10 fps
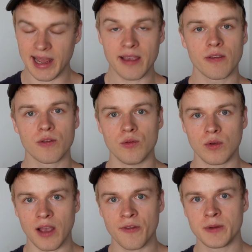access to
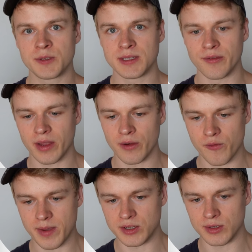customer-specific
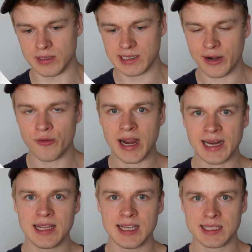information directly